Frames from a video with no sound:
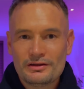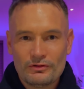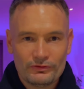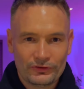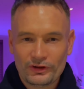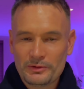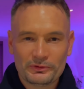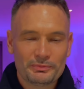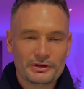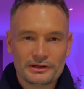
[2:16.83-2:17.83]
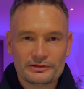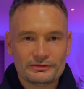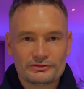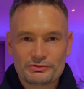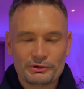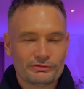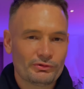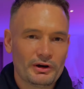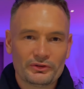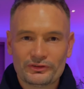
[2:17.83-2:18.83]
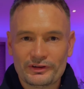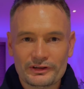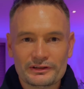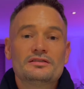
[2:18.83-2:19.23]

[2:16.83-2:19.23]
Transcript: the same speed 24 hours a day.